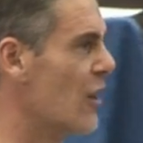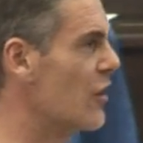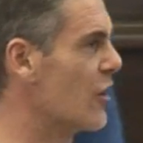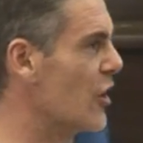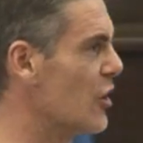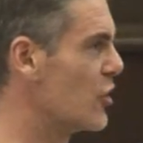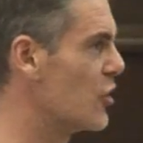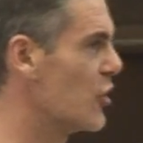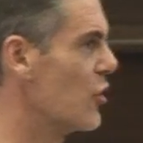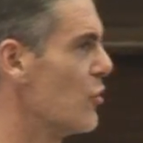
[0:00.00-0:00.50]

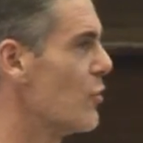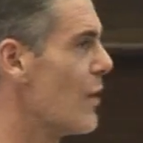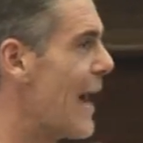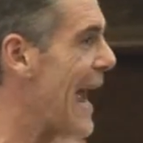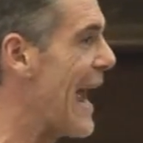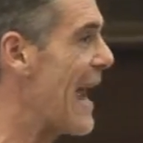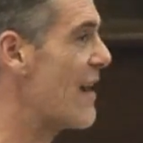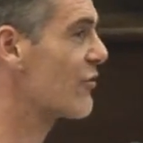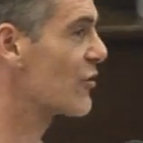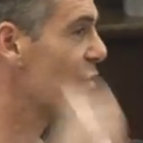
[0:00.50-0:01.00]
that you
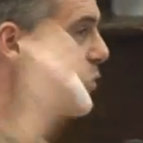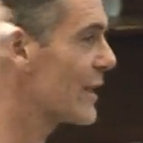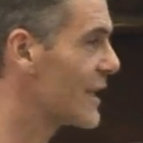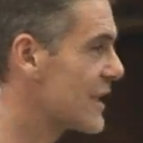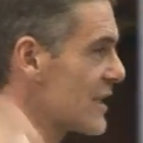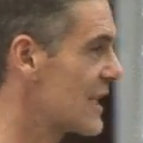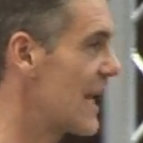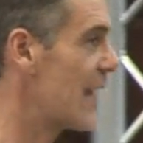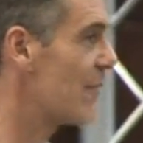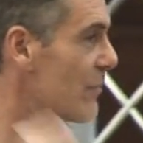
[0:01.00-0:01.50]
have to
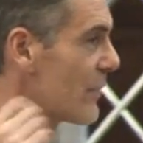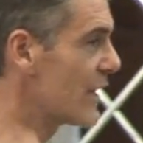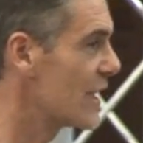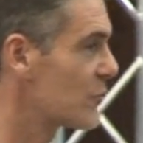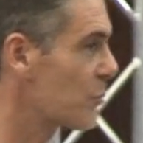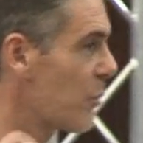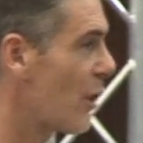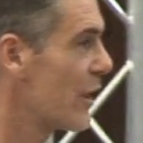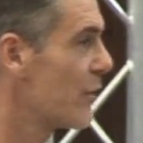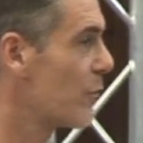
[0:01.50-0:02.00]
accept
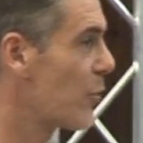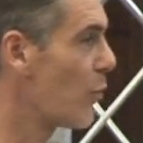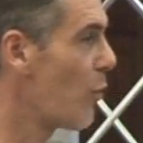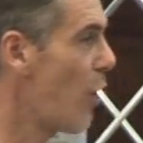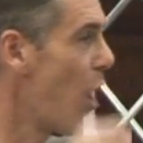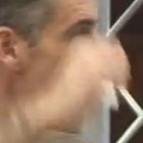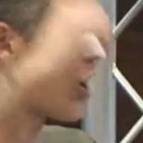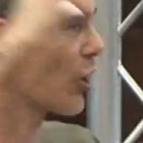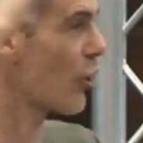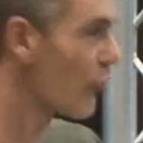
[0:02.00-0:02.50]
this
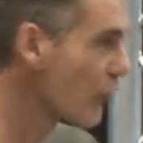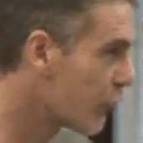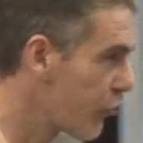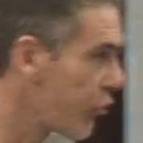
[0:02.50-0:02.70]
paperwork